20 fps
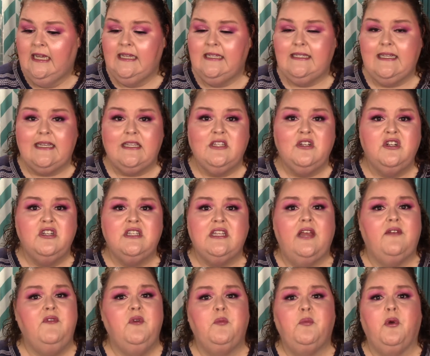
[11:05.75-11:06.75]
six or
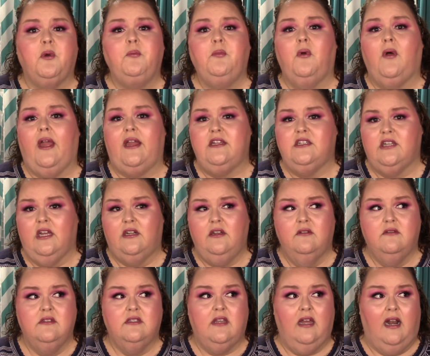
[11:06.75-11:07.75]
seven purple
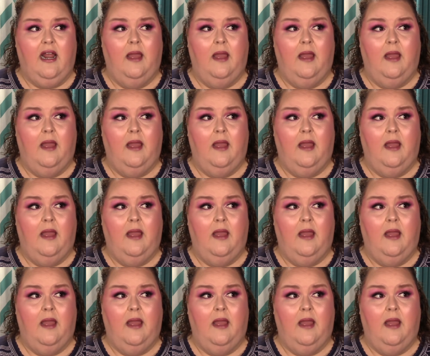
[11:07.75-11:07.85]
eyeshadows that